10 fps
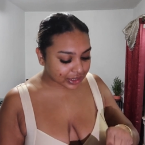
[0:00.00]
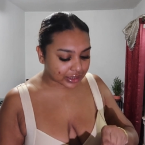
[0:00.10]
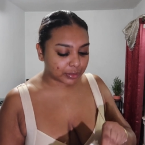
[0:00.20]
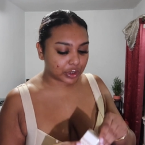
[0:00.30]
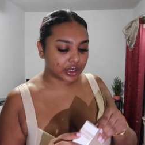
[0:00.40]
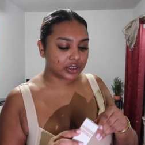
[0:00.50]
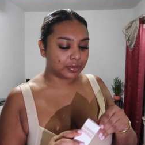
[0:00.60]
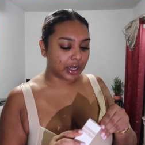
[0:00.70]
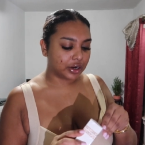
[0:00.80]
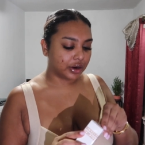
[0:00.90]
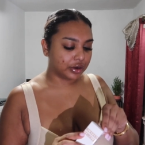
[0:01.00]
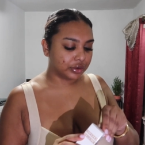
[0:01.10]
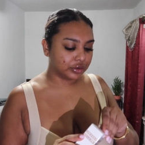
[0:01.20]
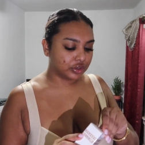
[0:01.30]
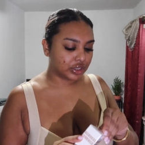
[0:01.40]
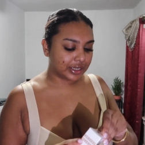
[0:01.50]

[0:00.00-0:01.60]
similar to Baccarat Rouge.